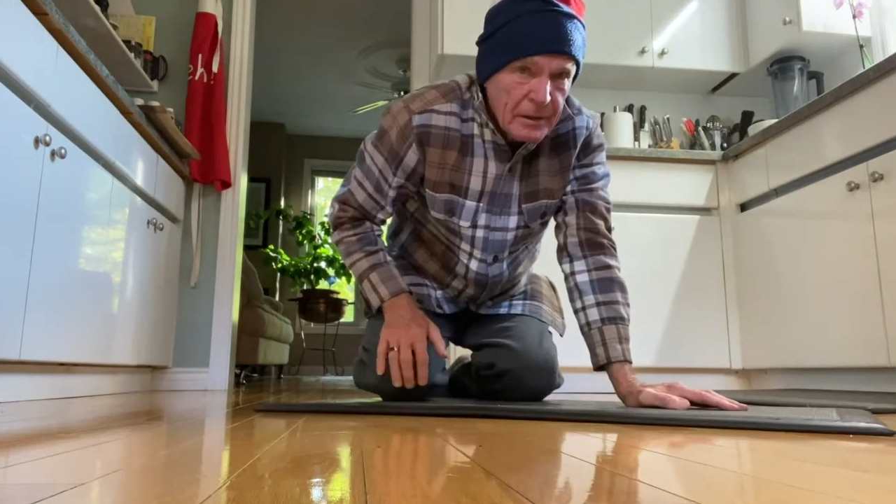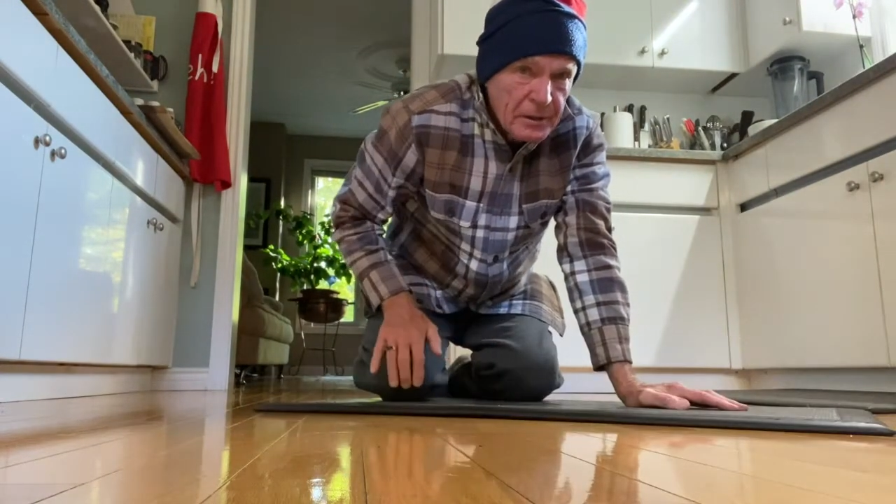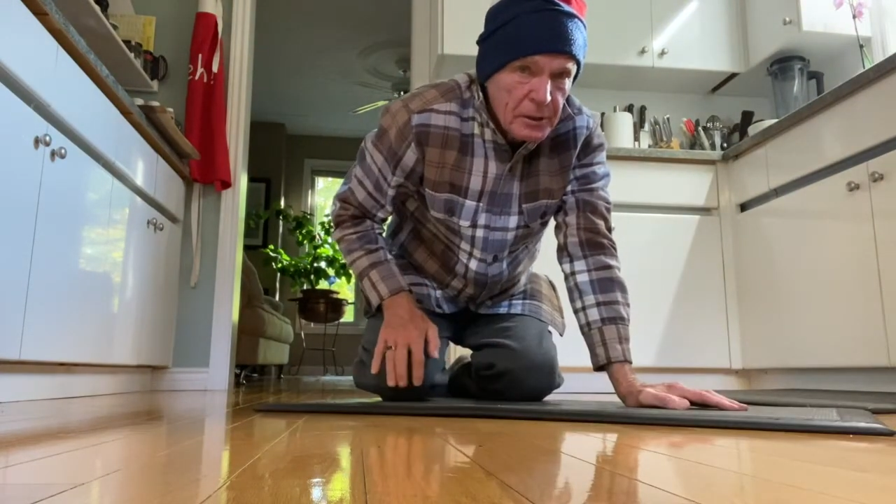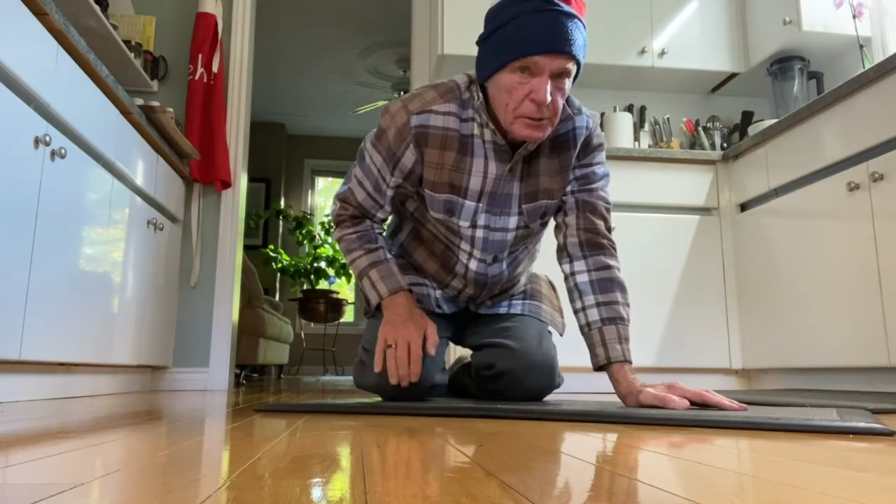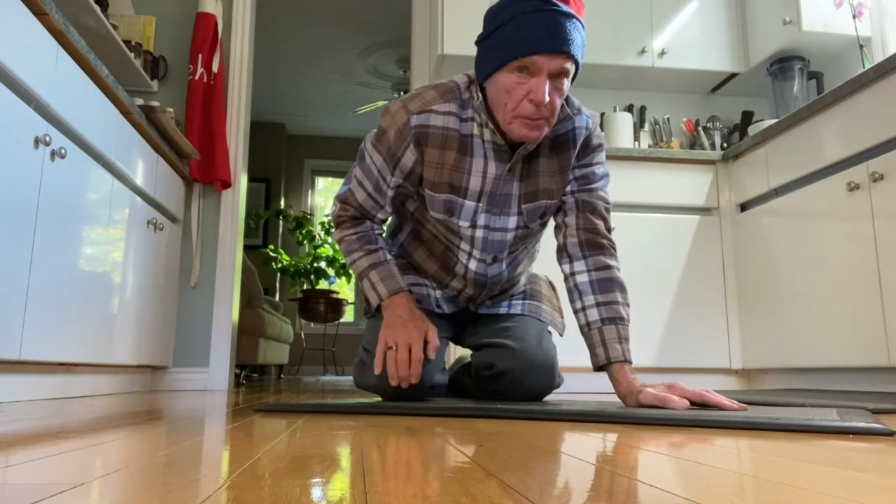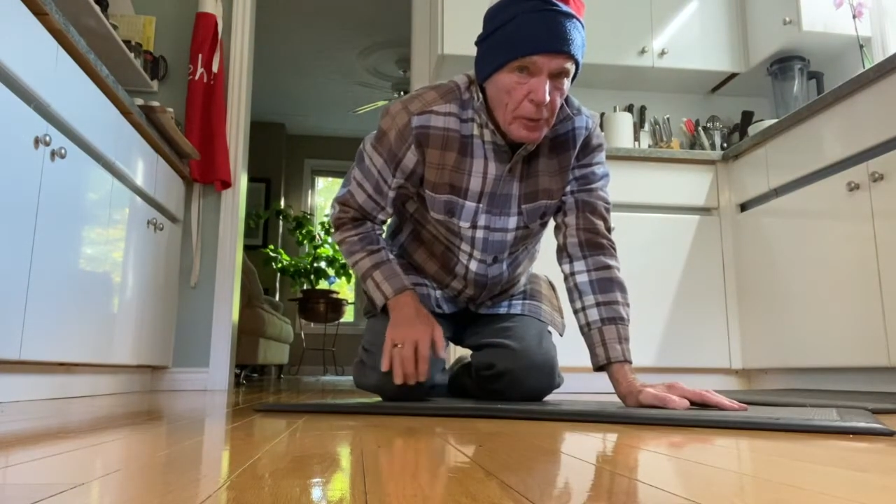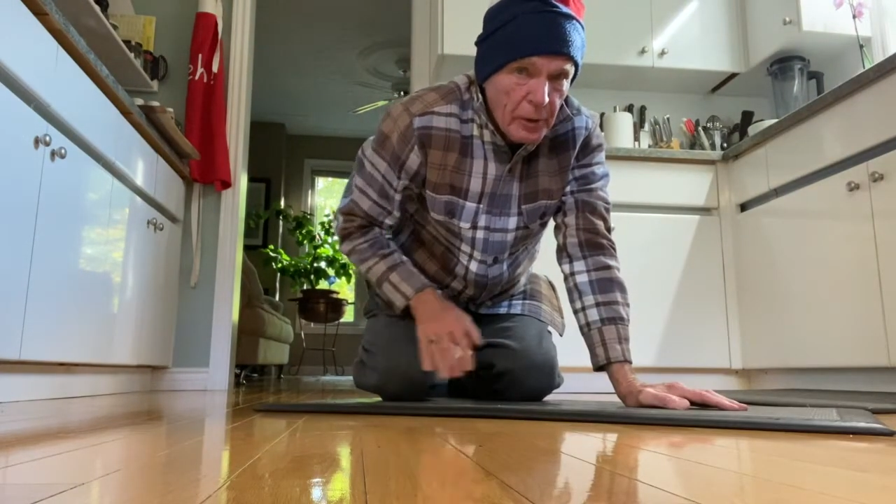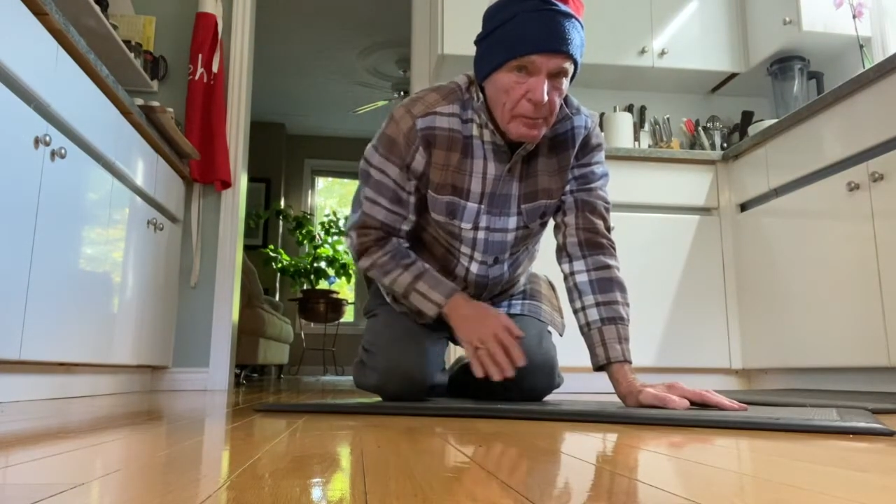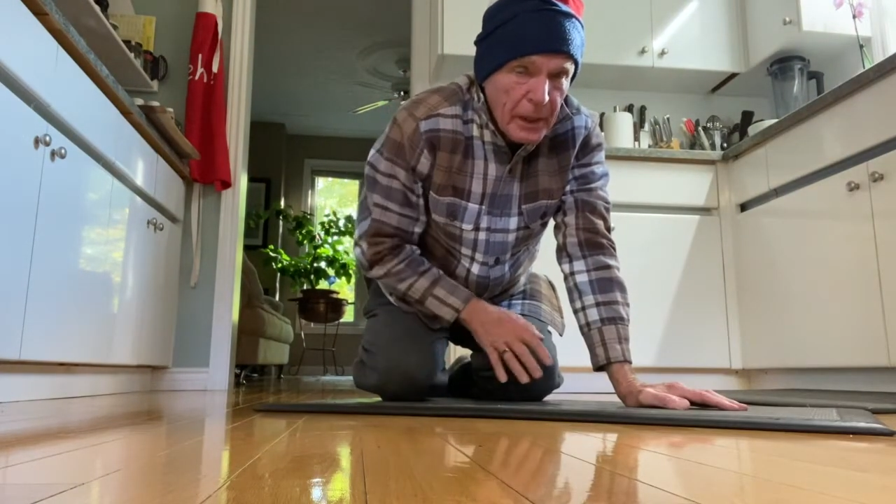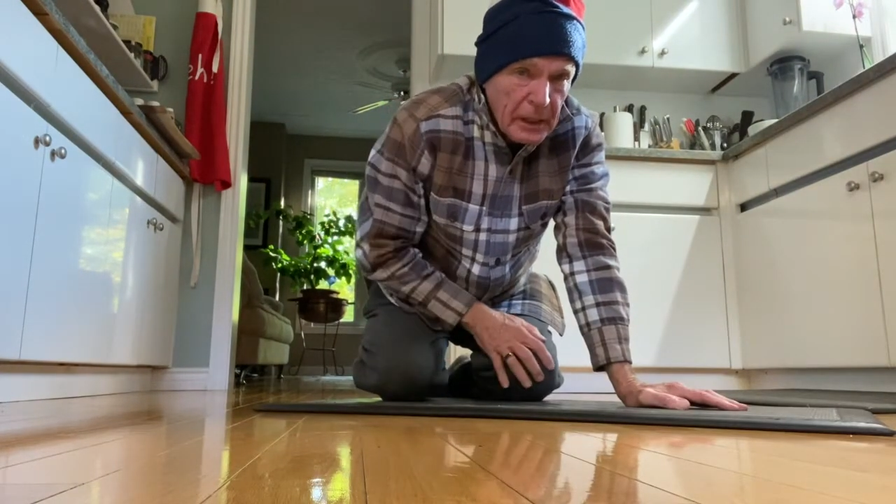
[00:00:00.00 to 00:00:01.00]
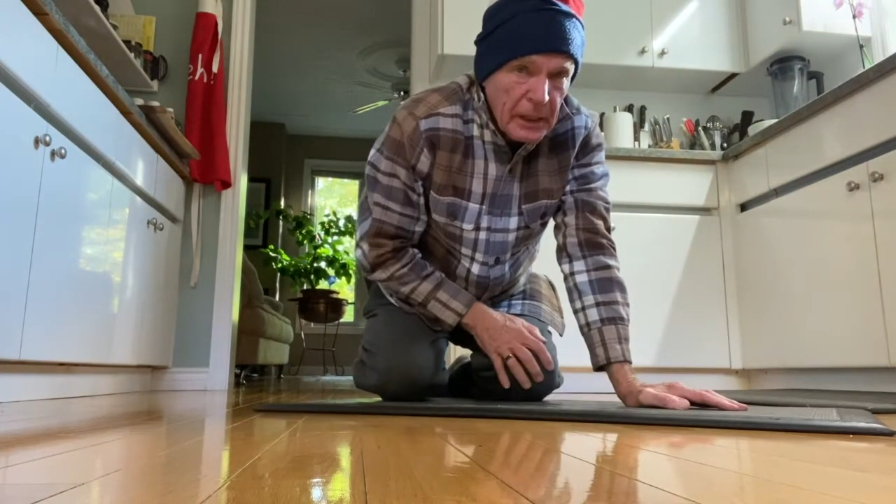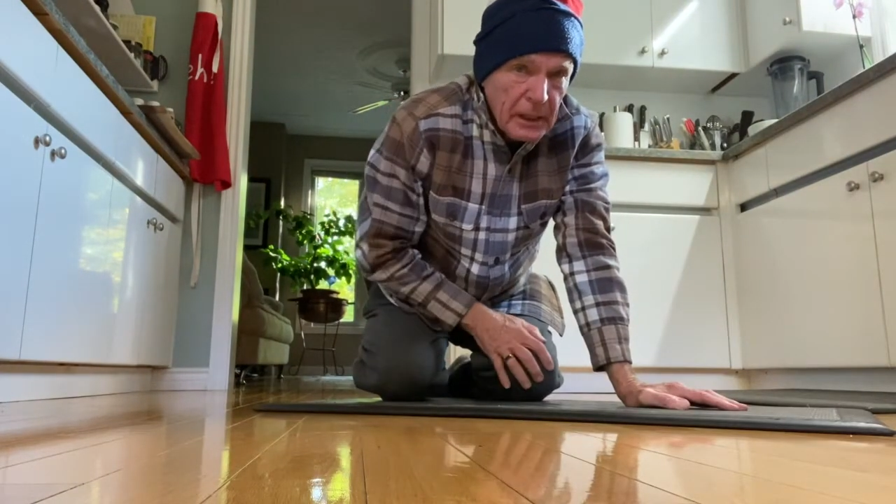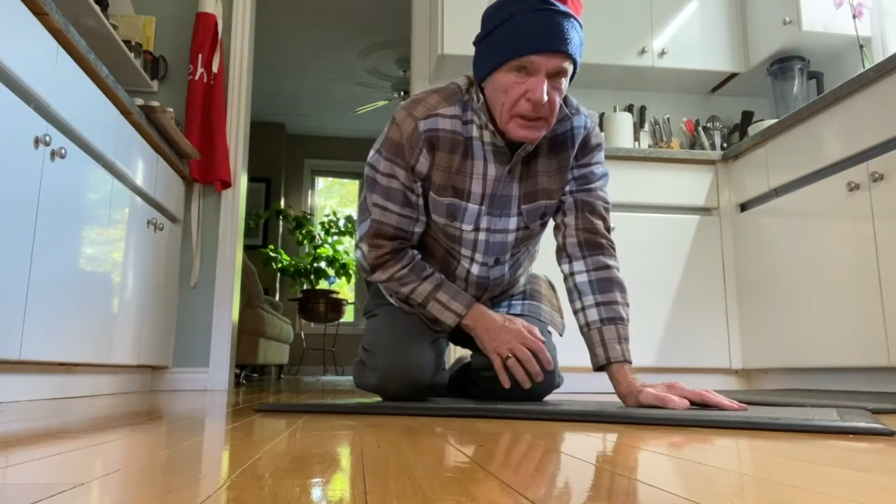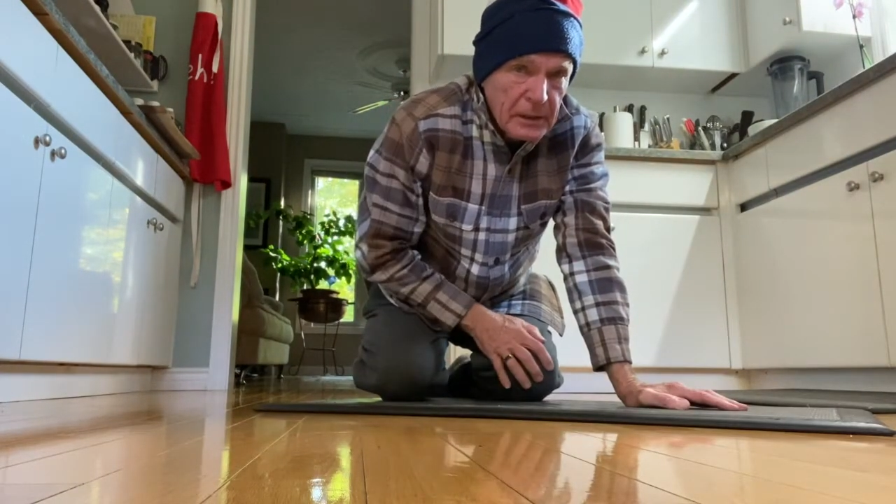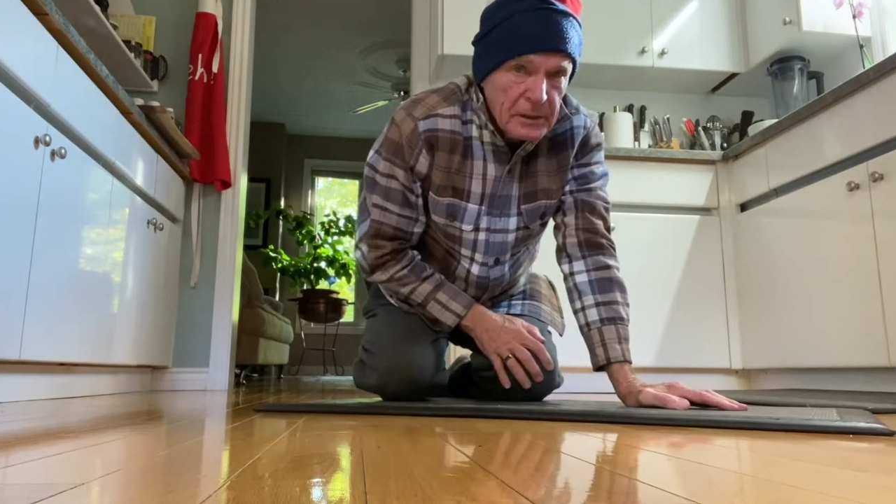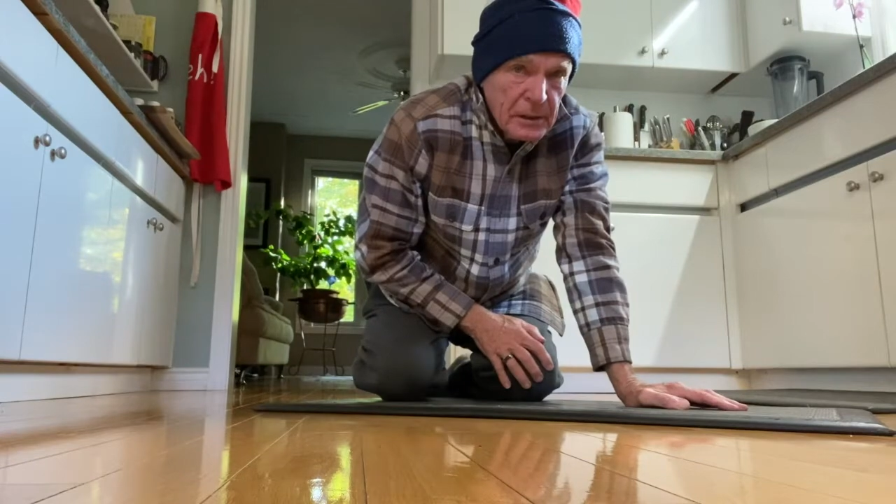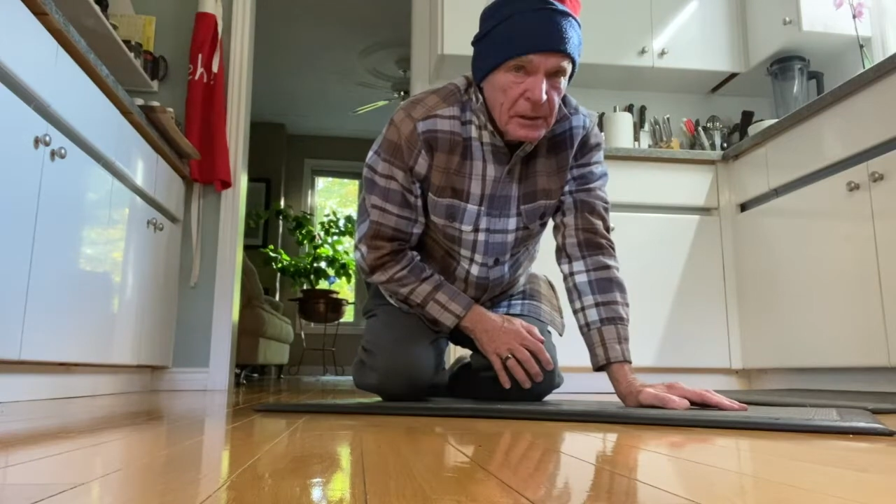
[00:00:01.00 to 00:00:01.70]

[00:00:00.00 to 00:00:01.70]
to support my knees.